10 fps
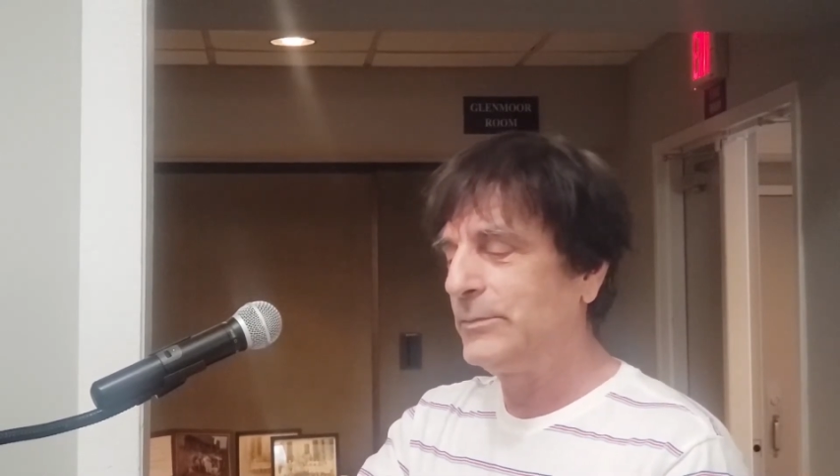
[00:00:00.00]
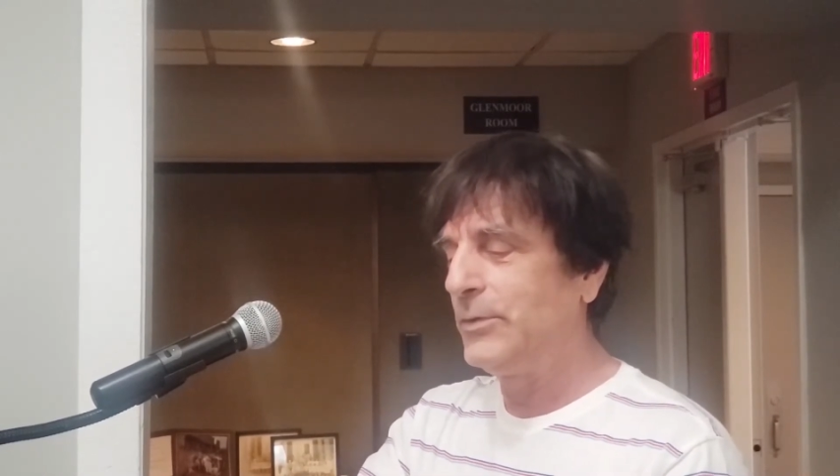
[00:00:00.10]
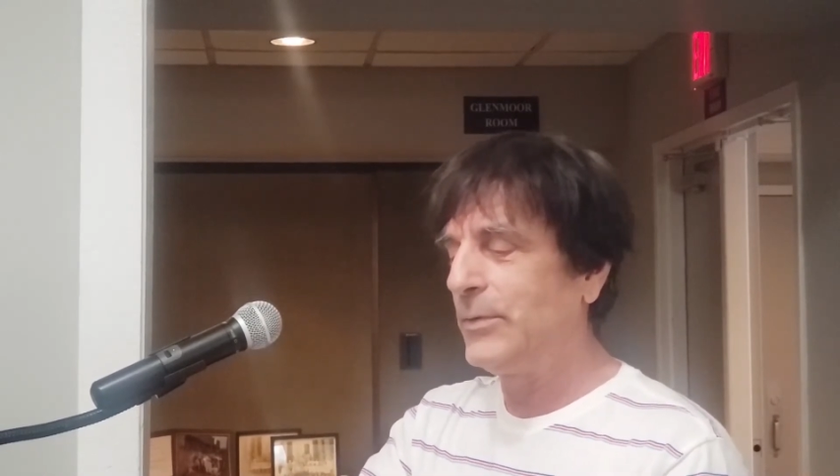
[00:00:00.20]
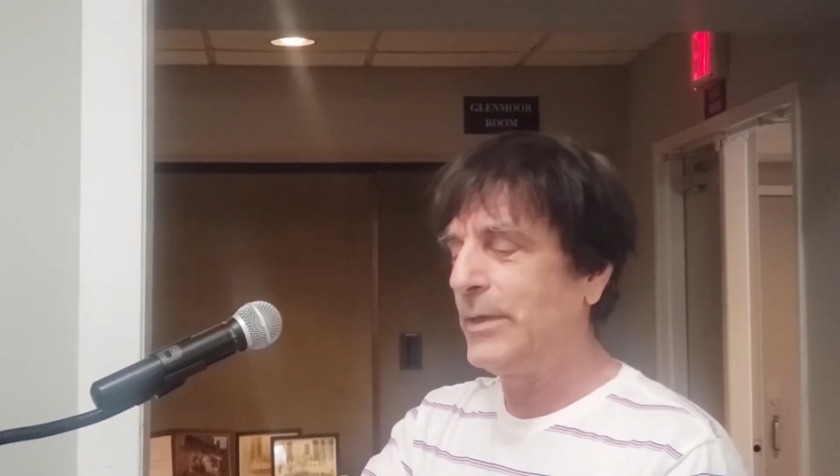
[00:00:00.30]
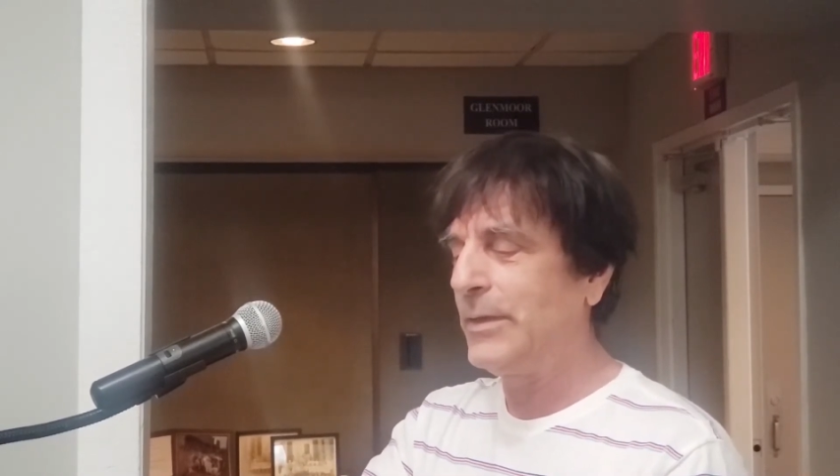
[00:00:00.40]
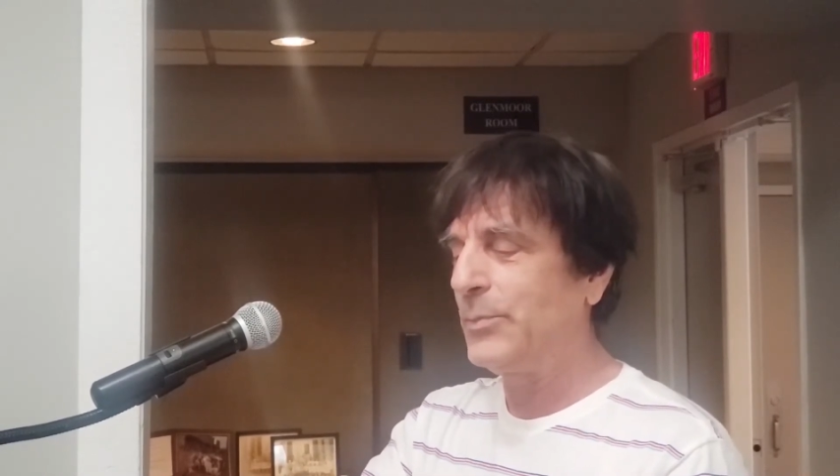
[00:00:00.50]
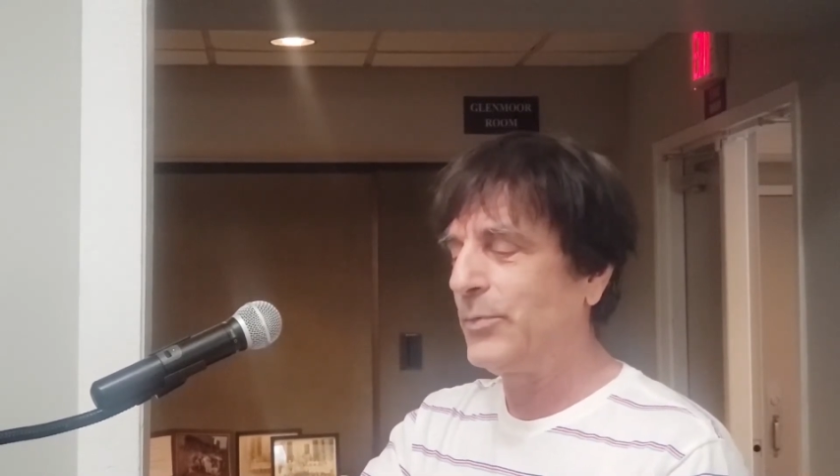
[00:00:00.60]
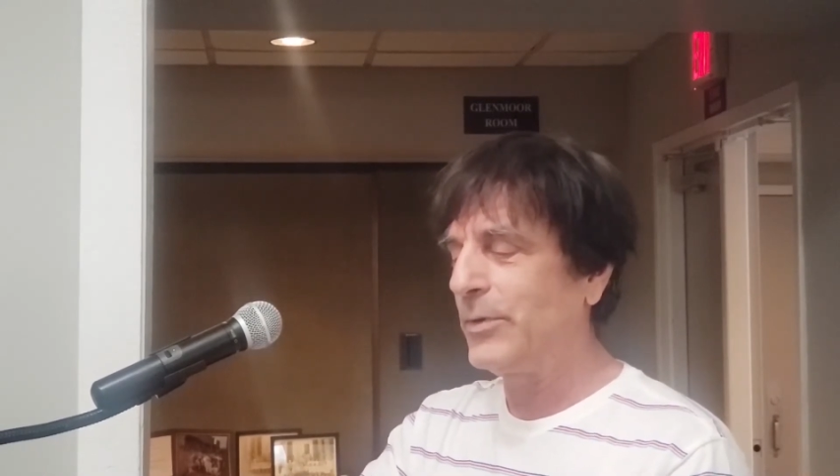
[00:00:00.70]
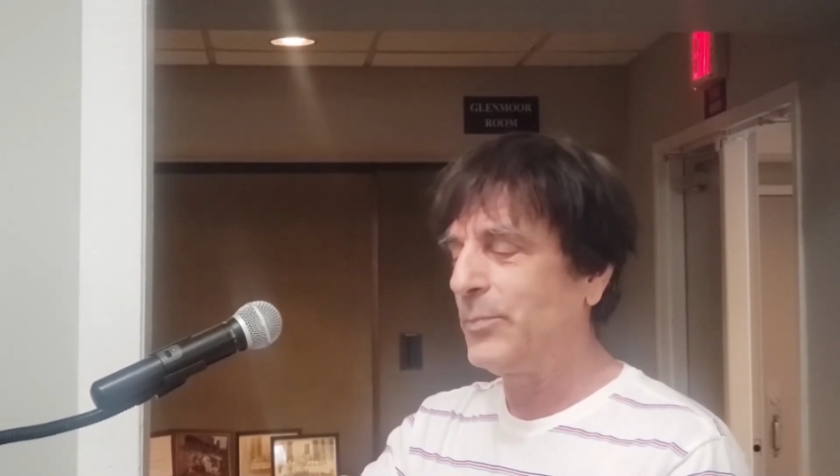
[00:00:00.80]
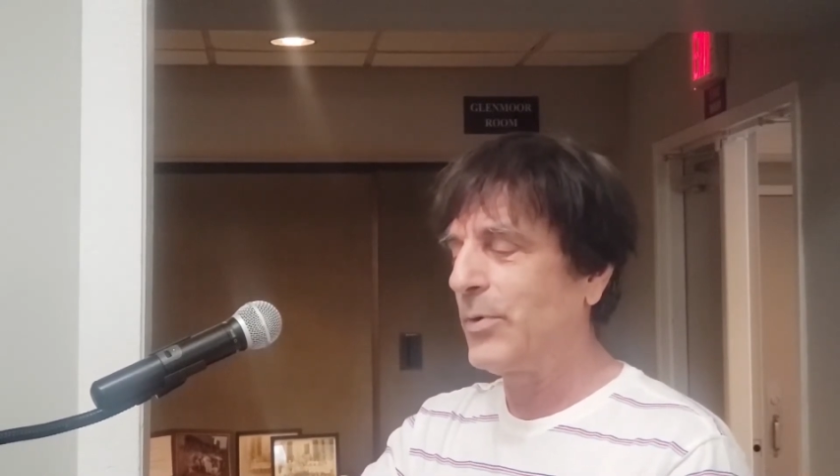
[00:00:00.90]
you end up
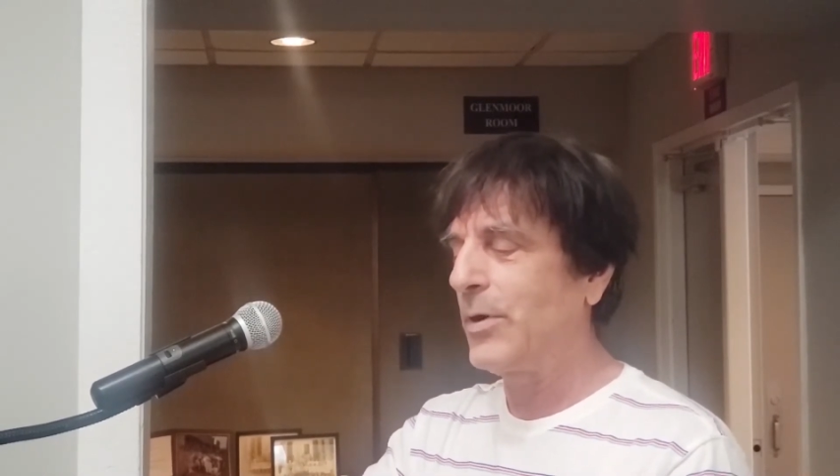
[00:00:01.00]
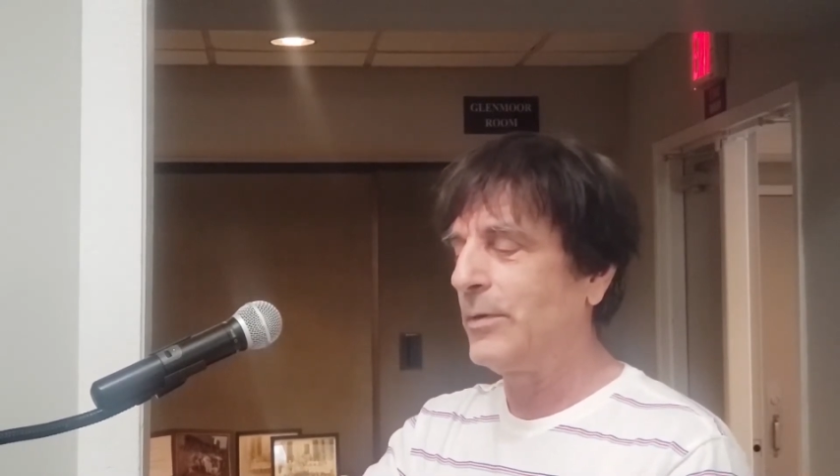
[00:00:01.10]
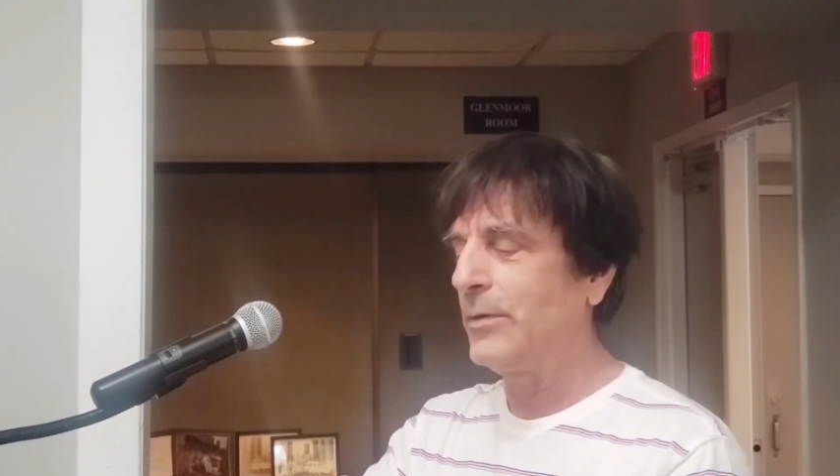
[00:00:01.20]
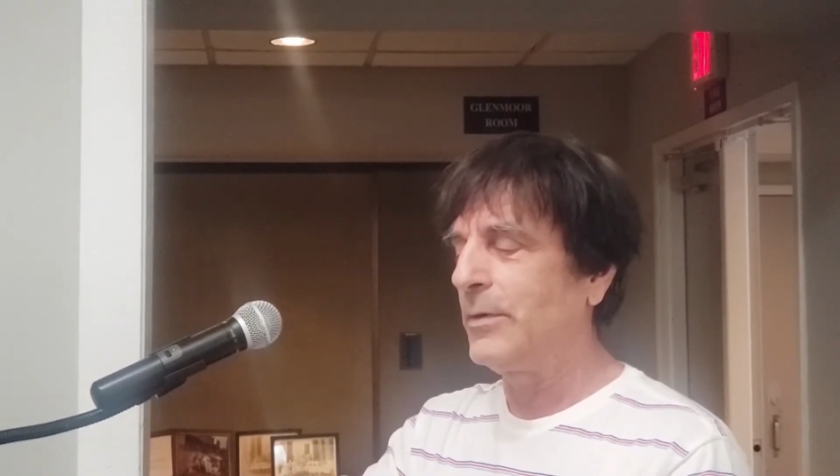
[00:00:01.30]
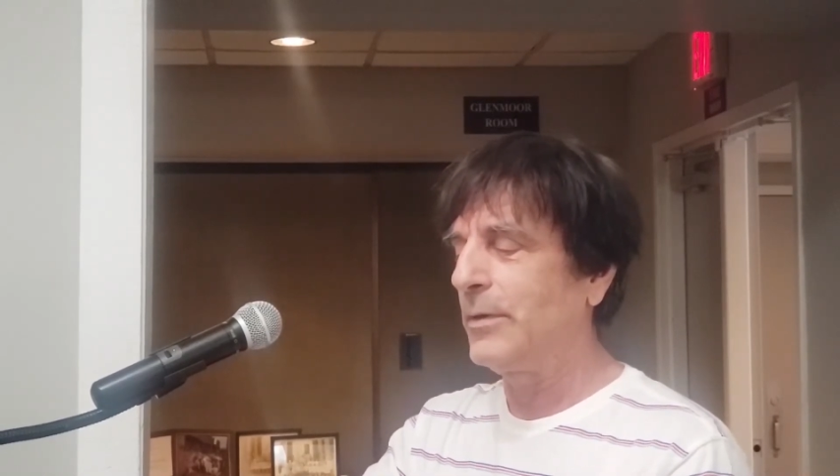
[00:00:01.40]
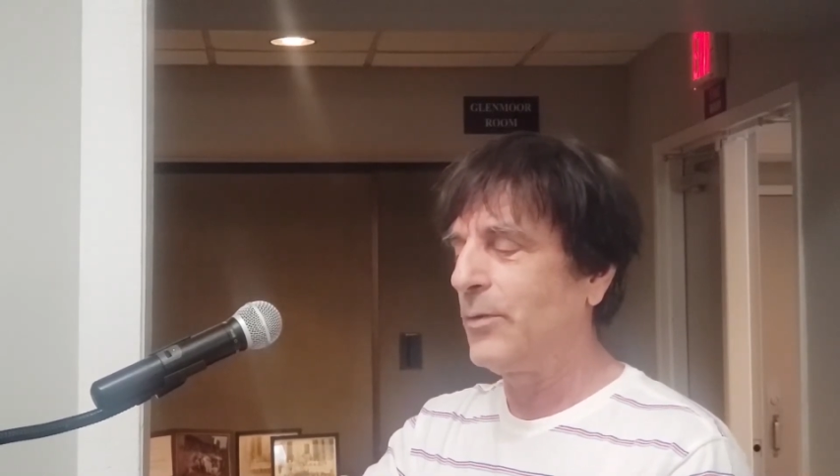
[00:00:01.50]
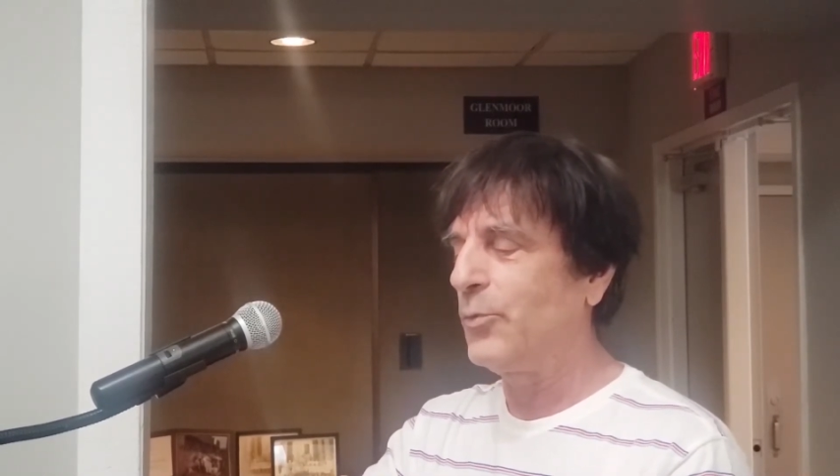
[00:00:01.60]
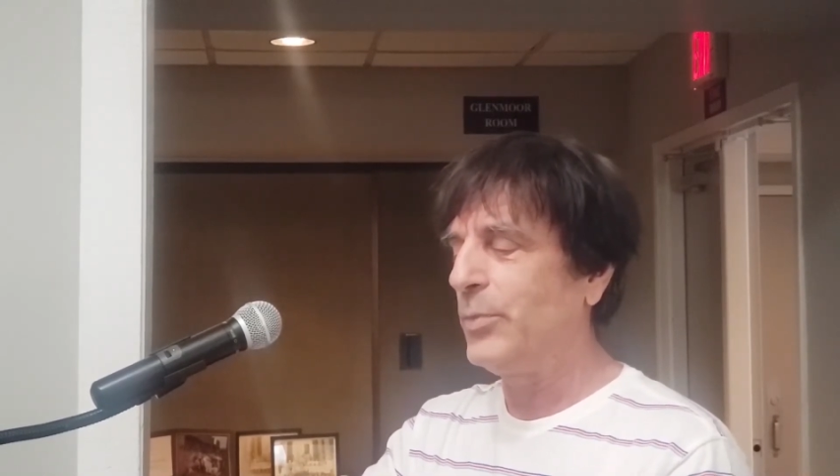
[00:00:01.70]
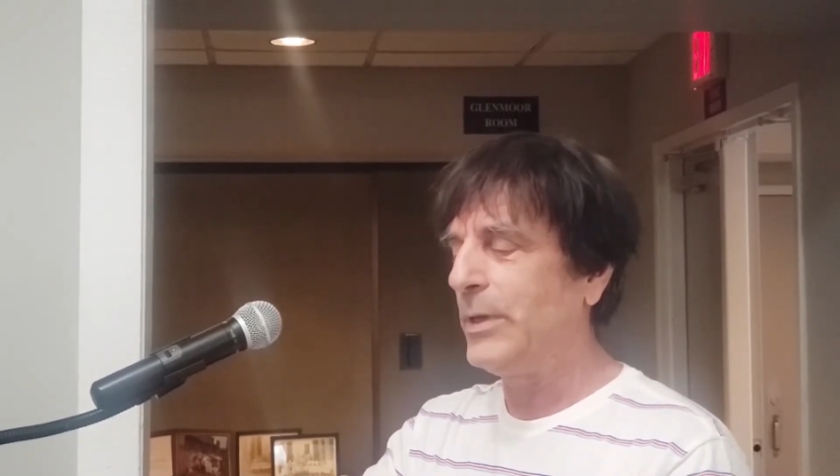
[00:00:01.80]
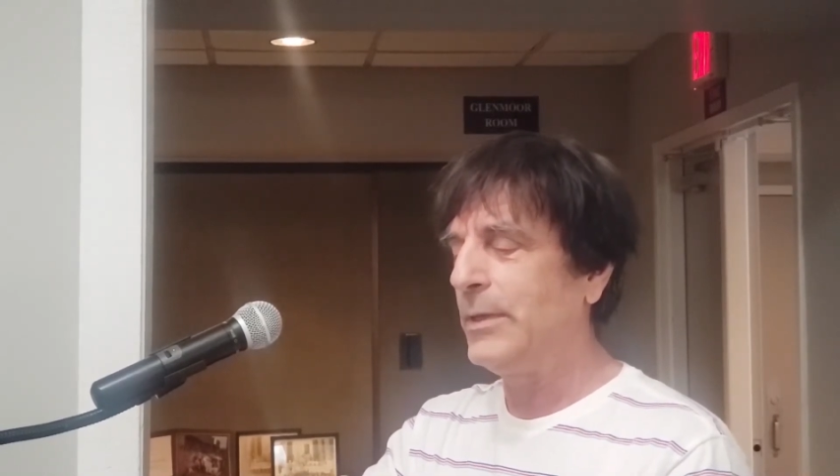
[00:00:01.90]
with a partner that
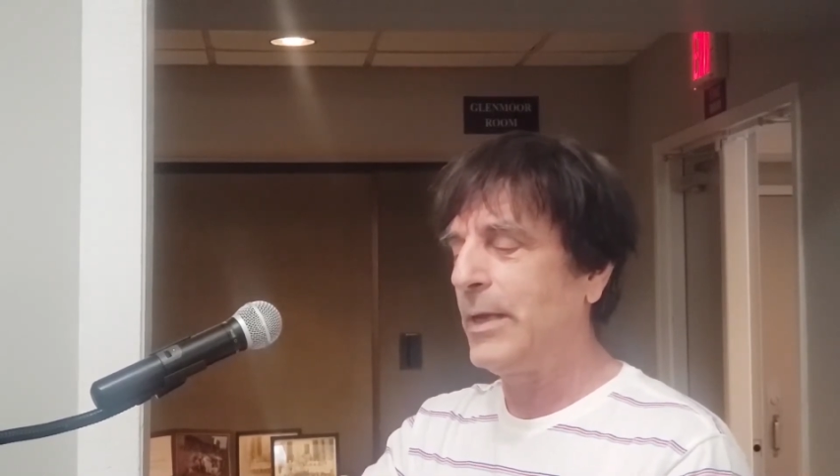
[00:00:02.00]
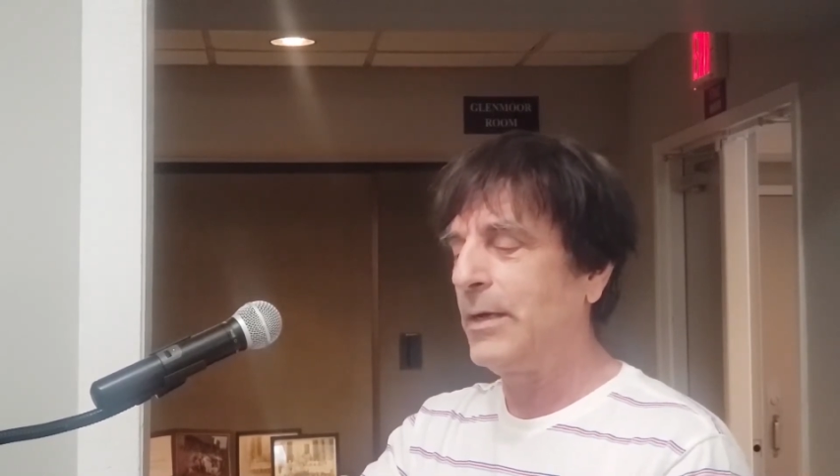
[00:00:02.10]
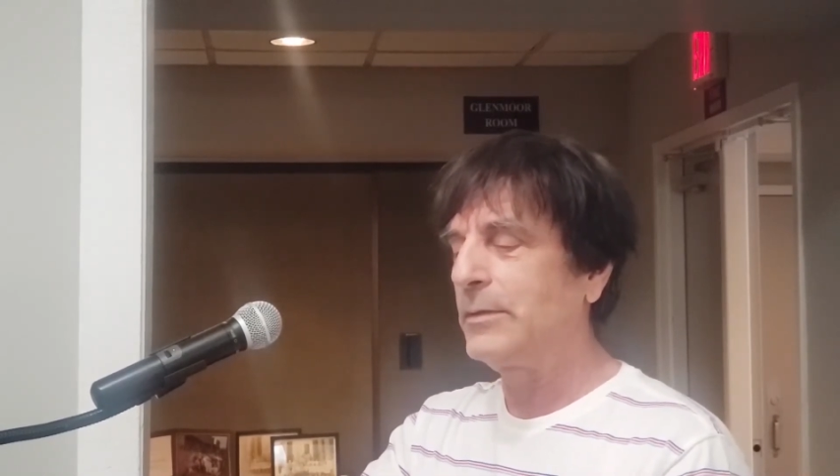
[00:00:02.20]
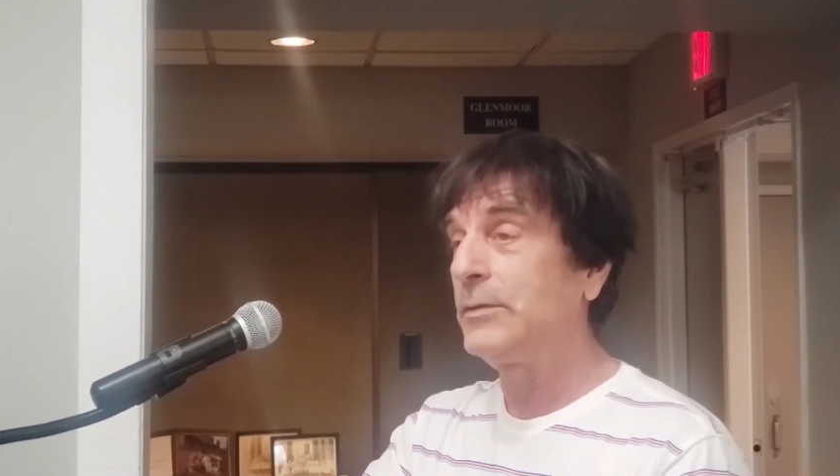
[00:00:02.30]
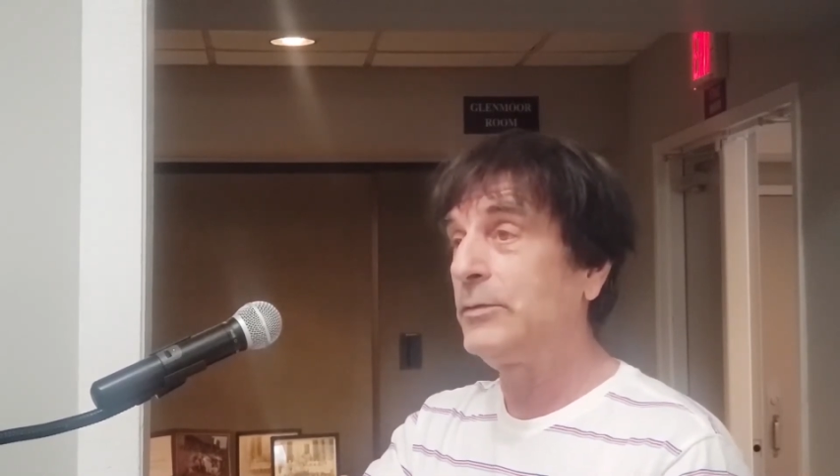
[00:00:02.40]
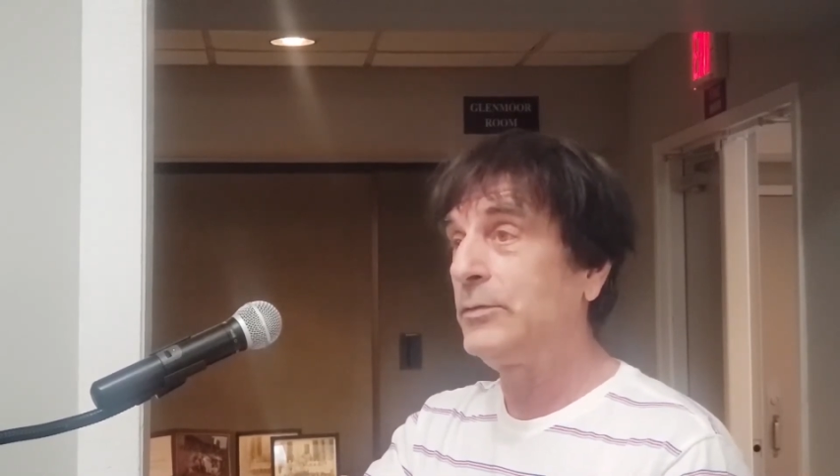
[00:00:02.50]
will be there to